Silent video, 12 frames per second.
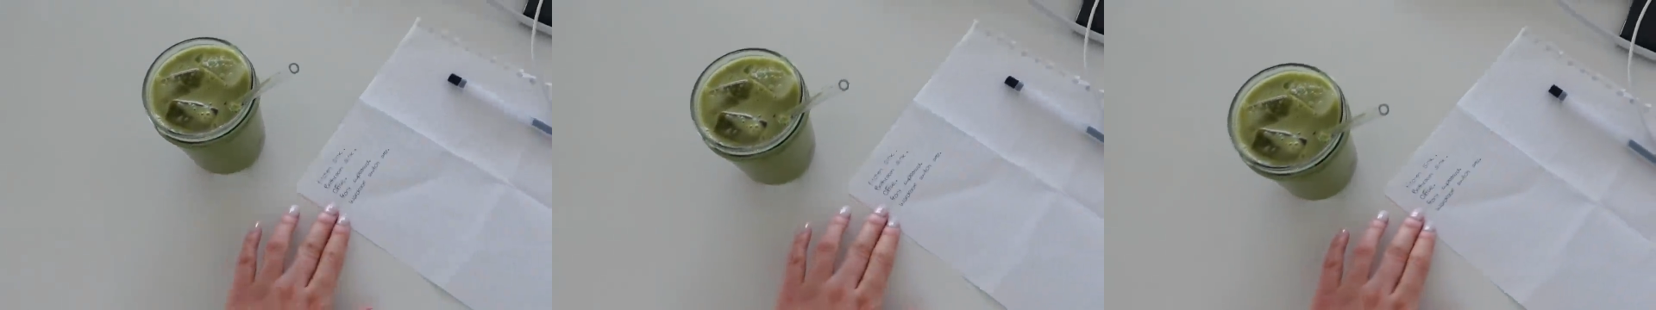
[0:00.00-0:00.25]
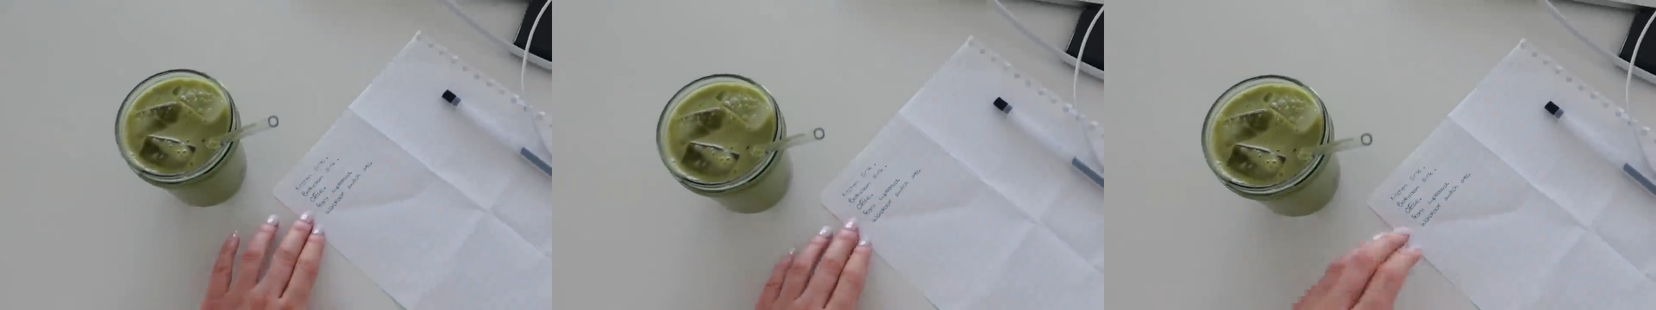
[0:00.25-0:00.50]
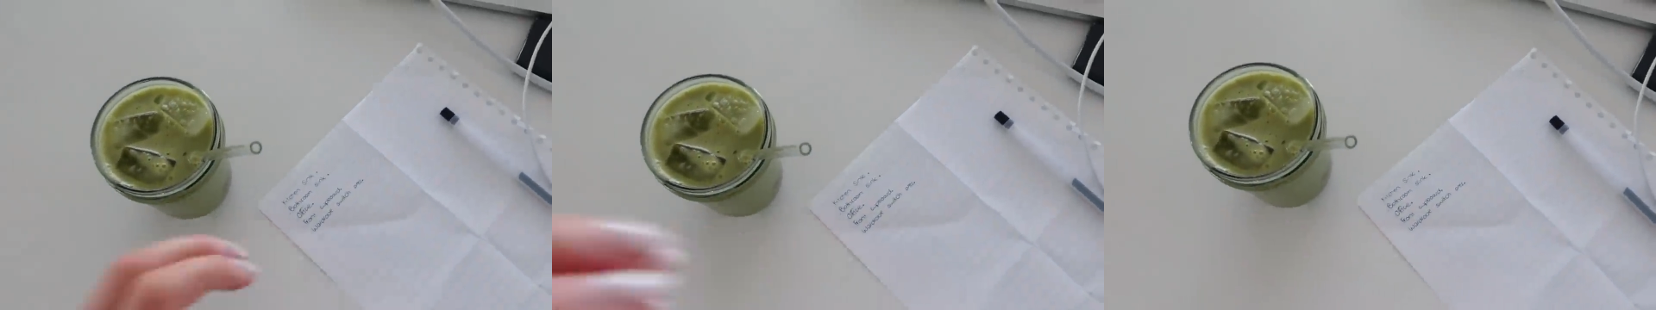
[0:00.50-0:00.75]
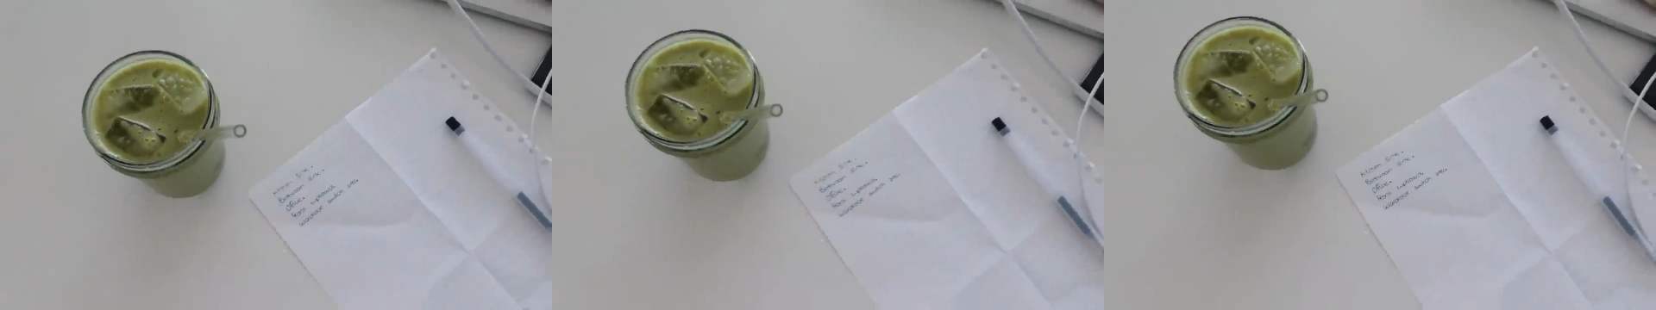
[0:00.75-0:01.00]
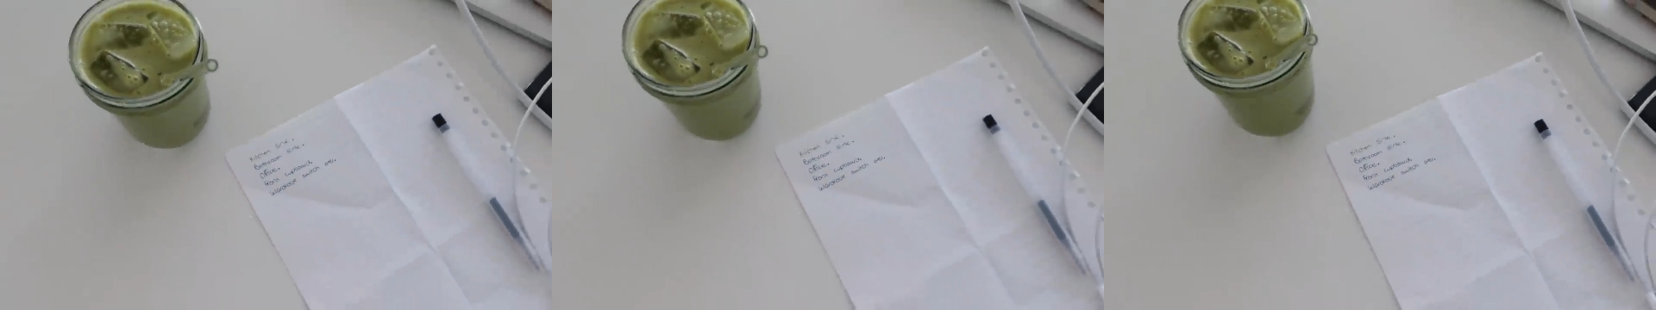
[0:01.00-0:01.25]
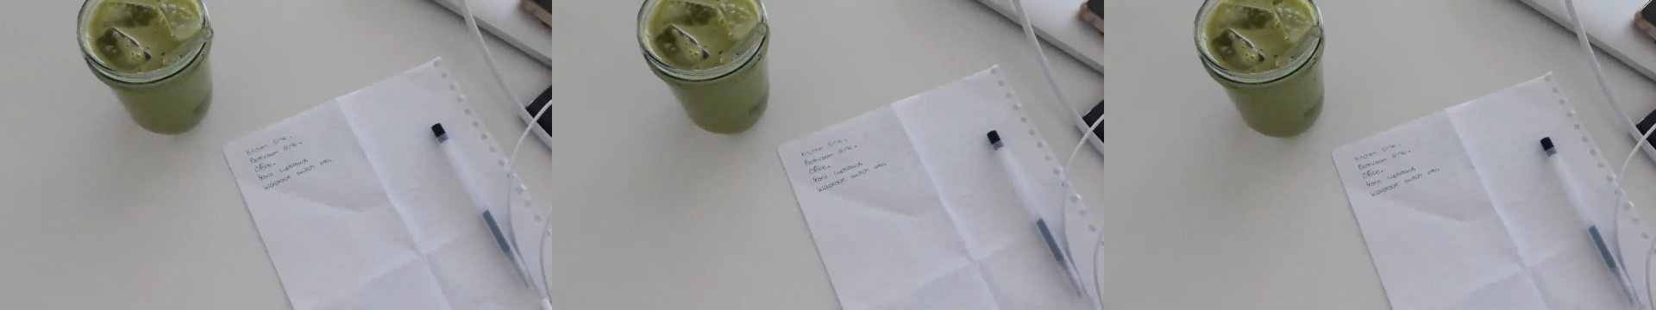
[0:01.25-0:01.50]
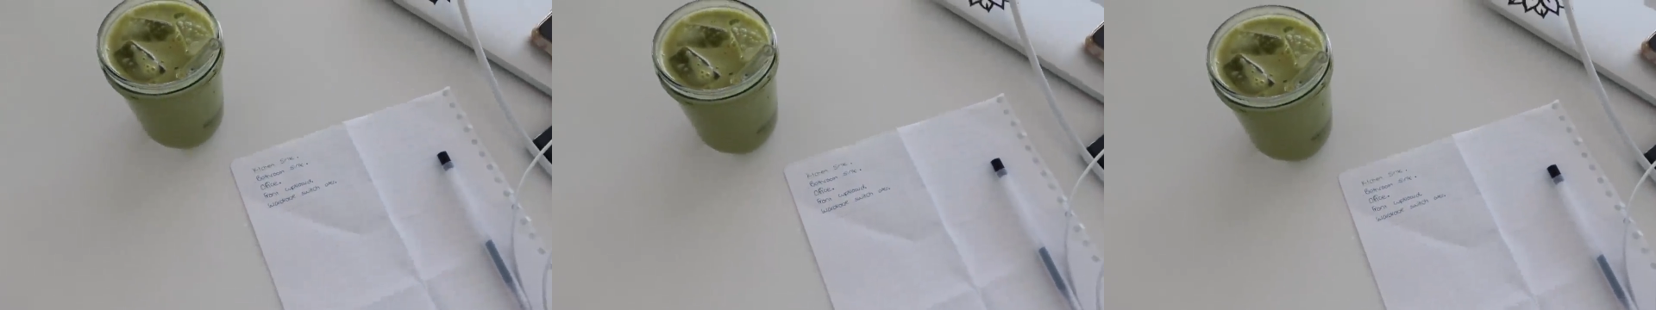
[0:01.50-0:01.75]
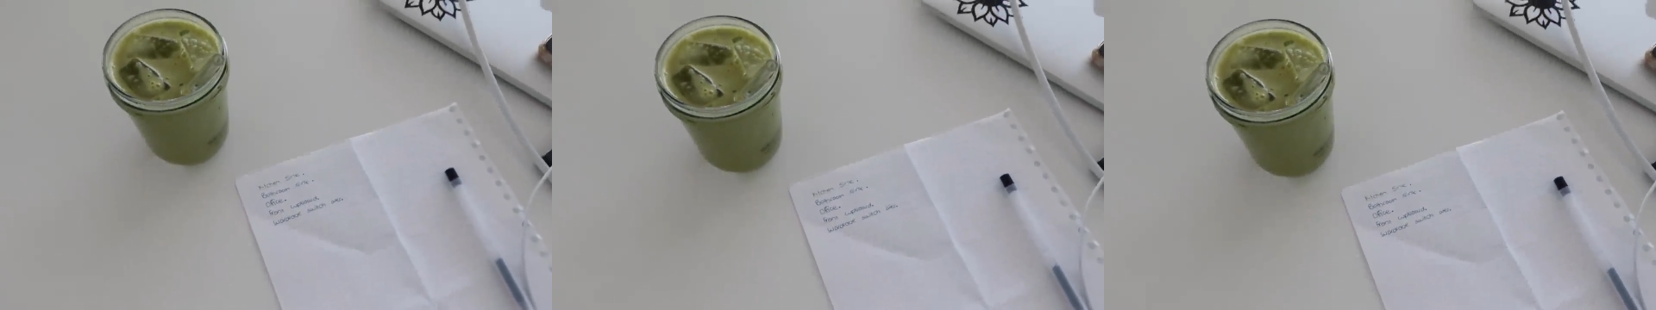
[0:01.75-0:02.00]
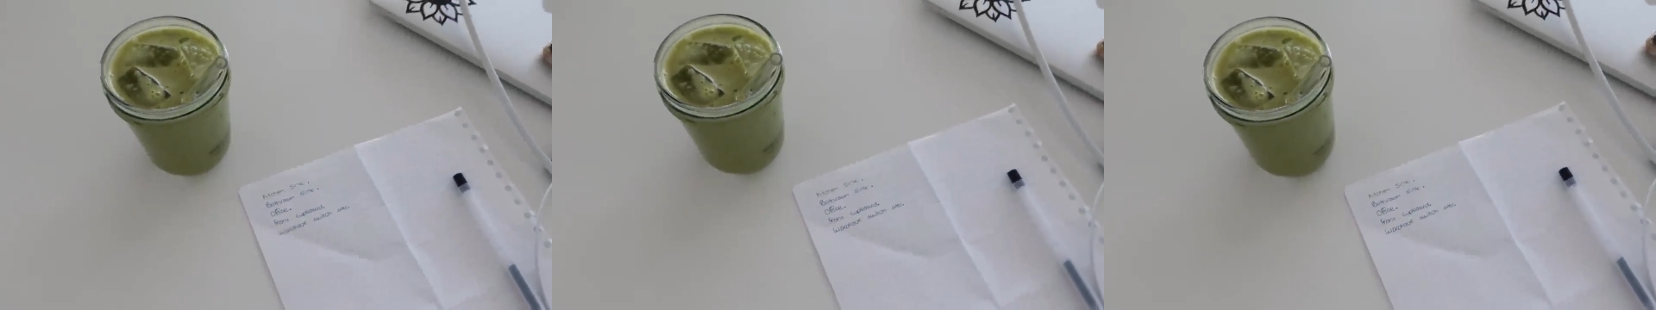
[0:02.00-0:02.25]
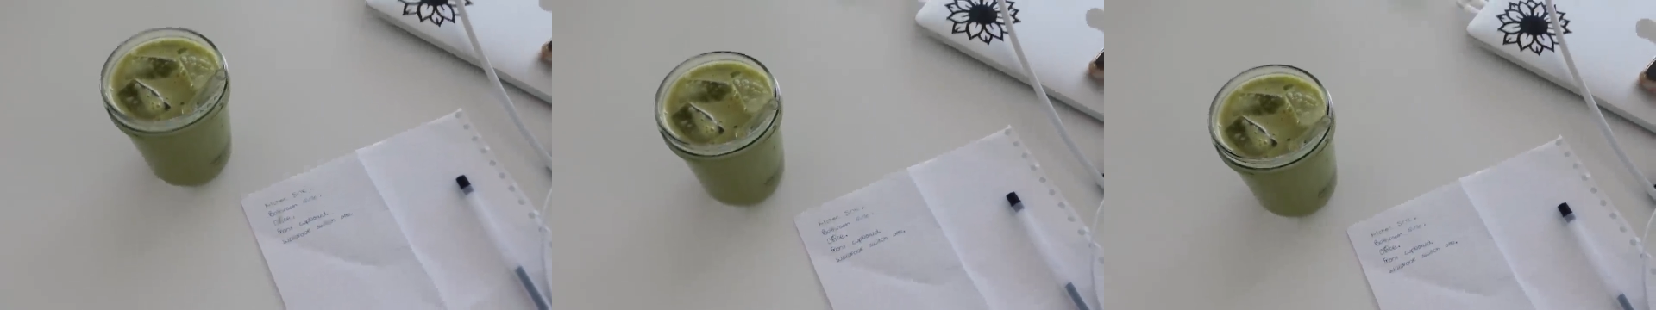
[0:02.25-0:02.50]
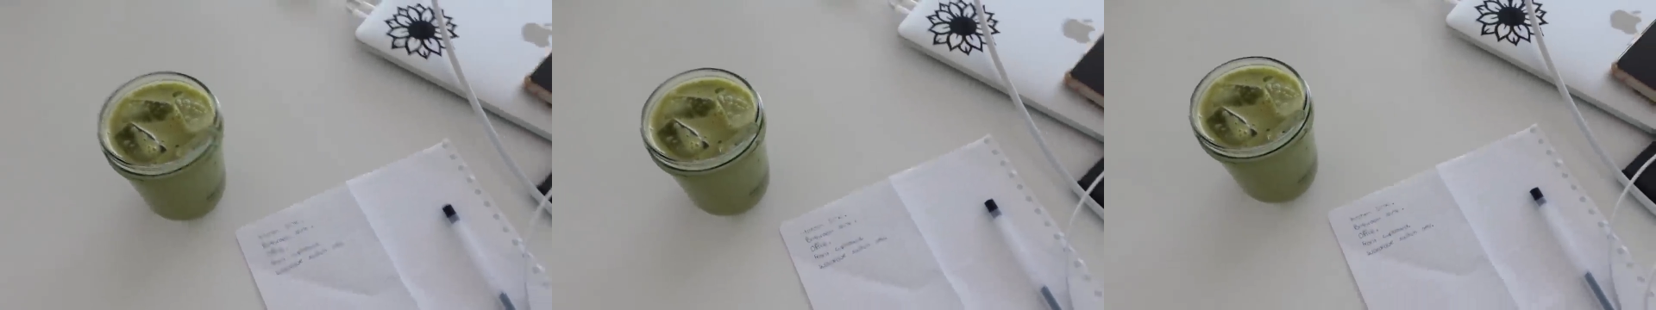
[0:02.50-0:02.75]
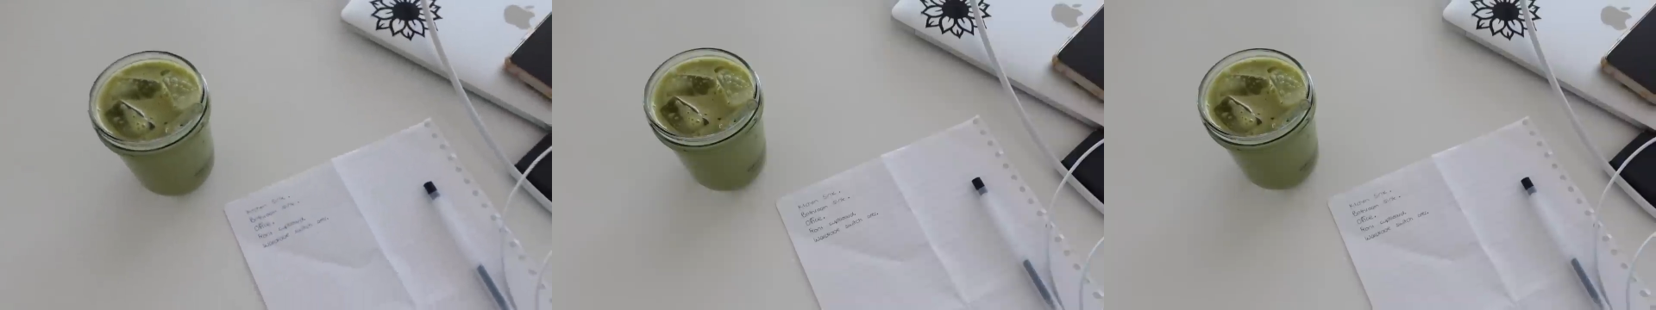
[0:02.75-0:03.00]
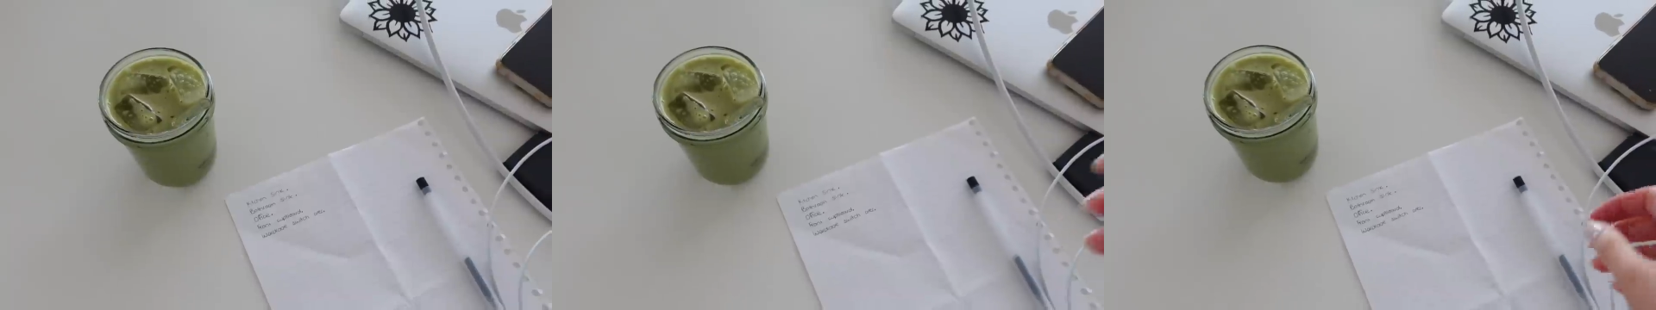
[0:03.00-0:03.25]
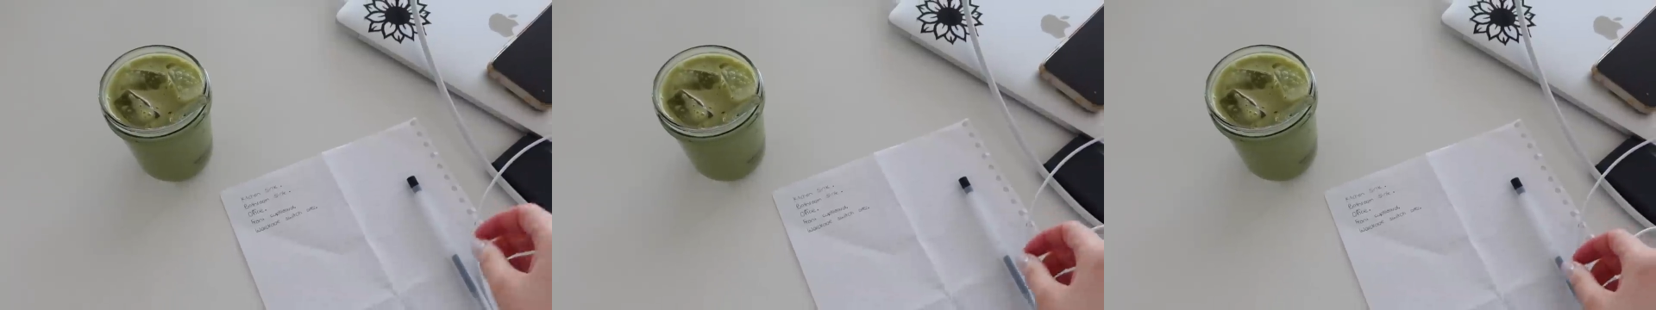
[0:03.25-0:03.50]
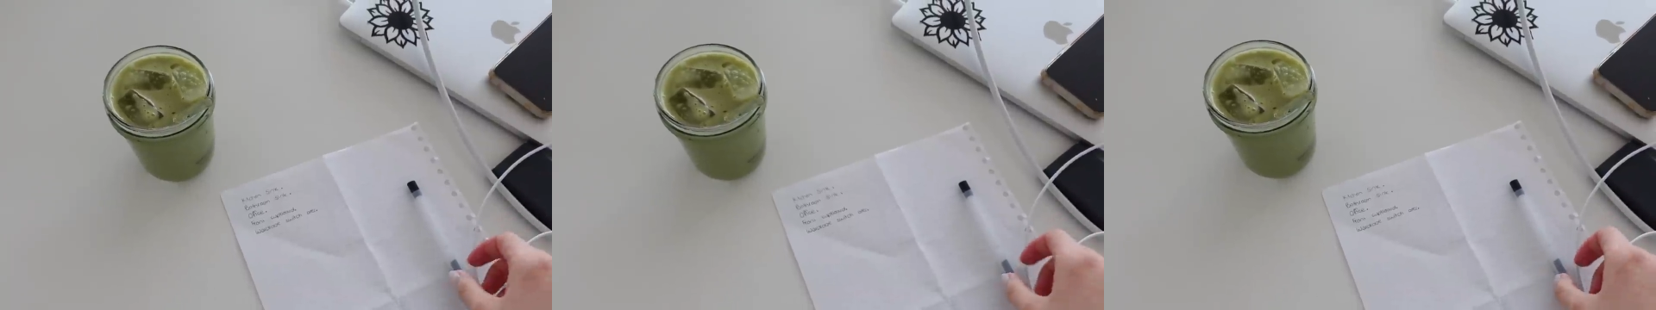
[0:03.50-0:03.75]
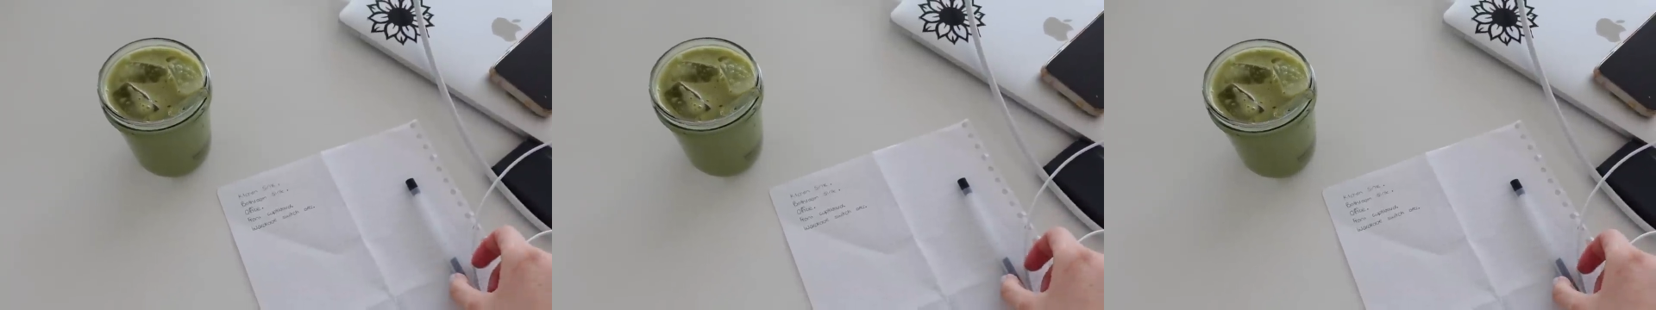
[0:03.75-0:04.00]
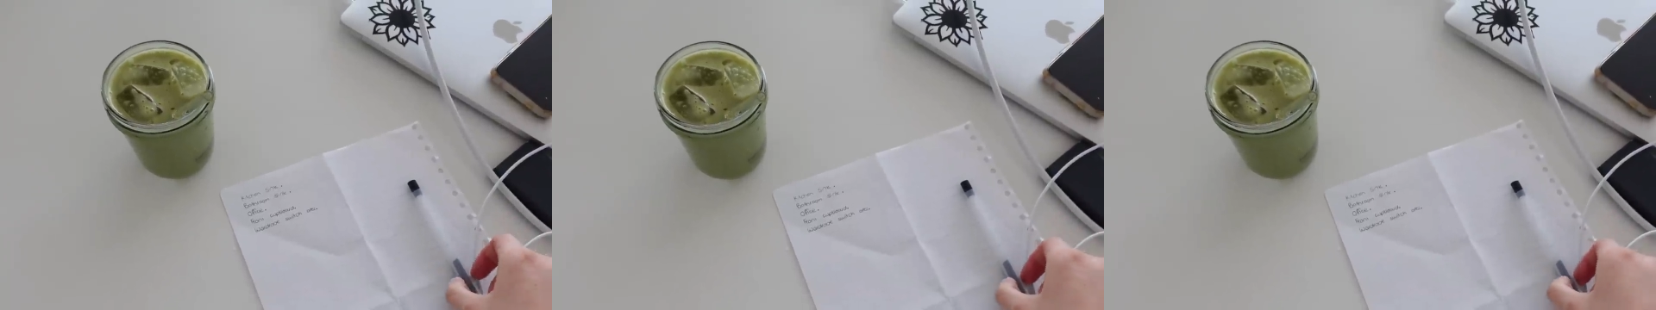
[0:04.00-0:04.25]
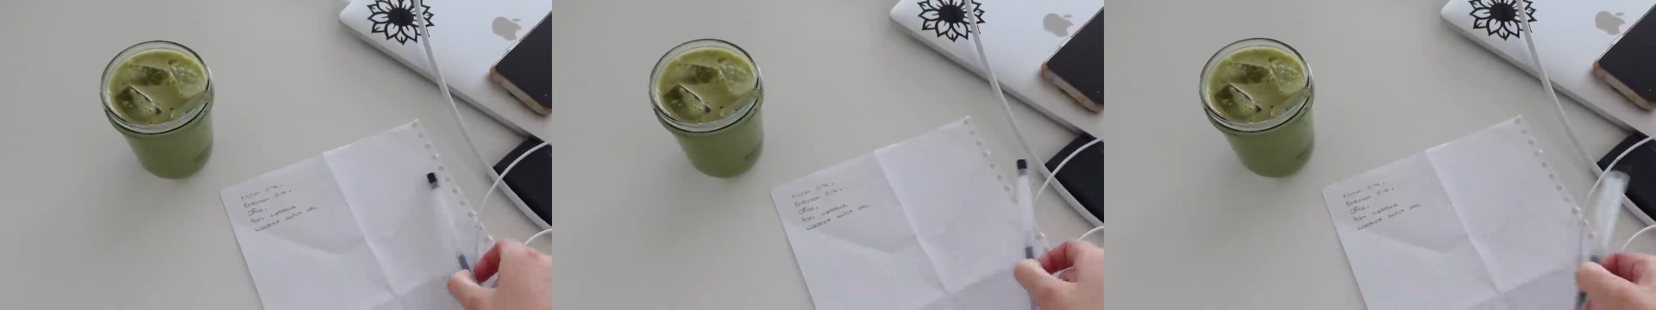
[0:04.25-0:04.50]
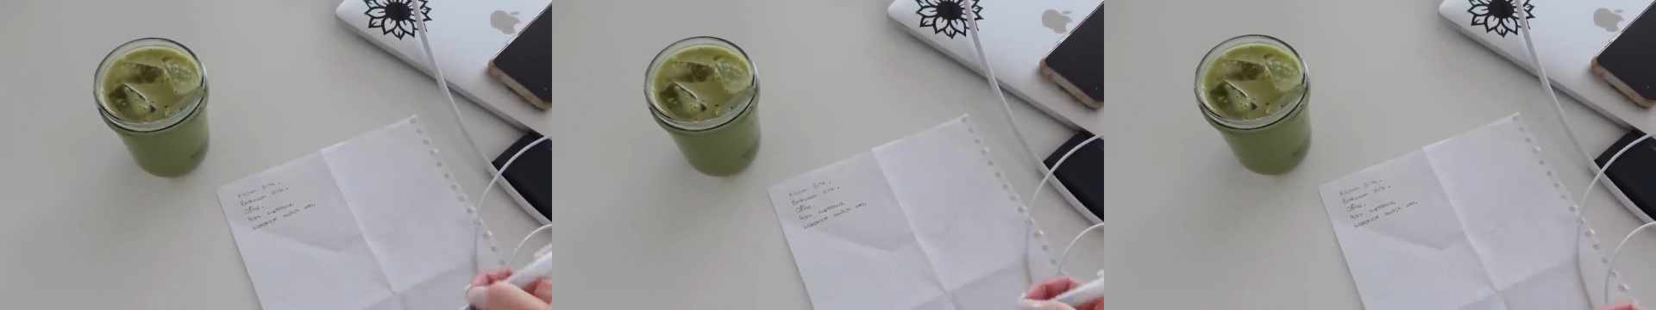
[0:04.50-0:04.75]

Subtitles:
(no speaker visible)